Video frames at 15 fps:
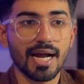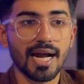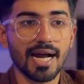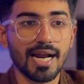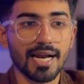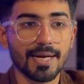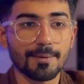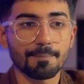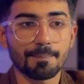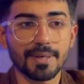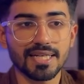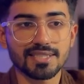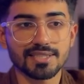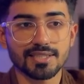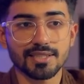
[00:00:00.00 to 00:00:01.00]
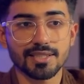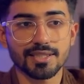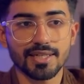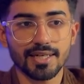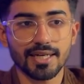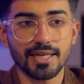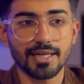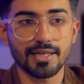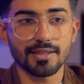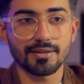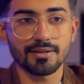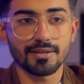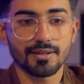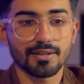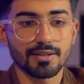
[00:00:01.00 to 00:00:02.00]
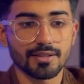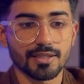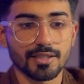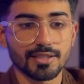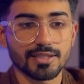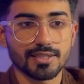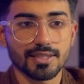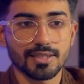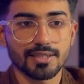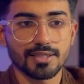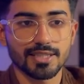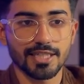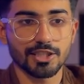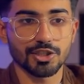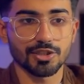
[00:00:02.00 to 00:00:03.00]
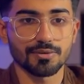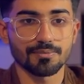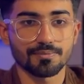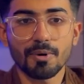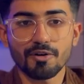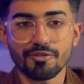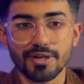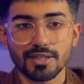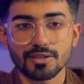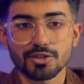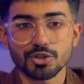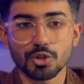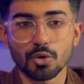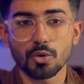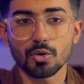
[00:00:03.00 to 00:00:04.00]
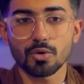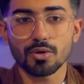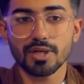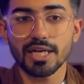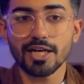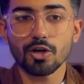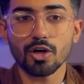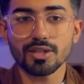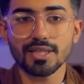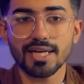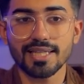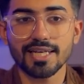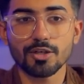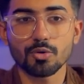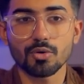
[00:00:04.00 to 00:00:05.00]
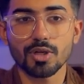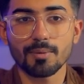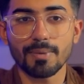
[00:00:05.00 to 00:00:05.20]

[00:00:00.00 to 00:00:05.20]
and paste it in this section. Perfect. So click on connect Google